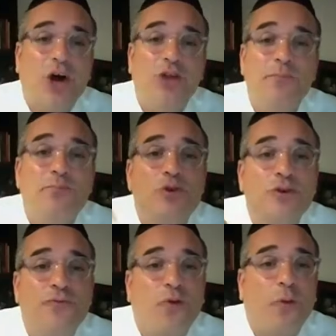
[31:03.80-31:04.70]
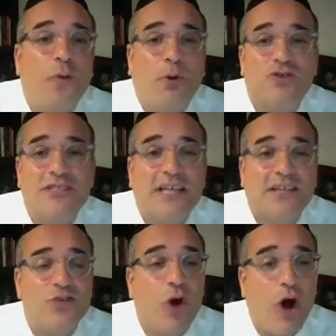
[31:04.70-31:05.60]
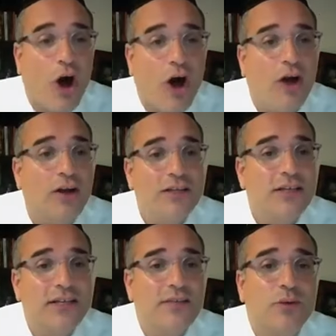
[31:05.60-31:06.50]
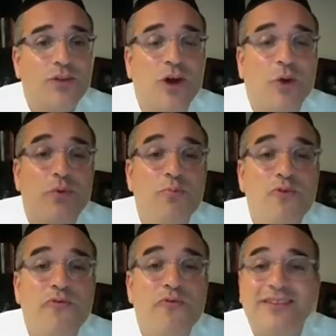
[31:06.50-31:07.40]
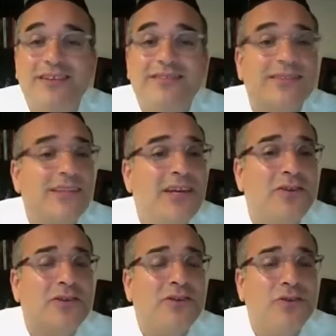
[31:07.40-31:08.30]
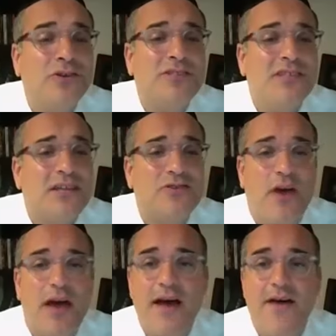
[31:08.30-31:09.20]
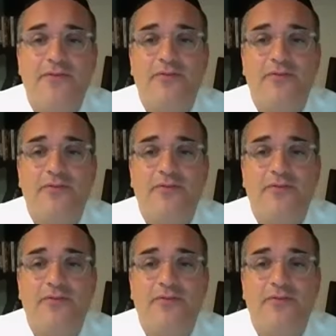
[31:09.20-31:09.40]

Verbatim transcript: on the beautiful person that you are when you are removing these little dirts that you have.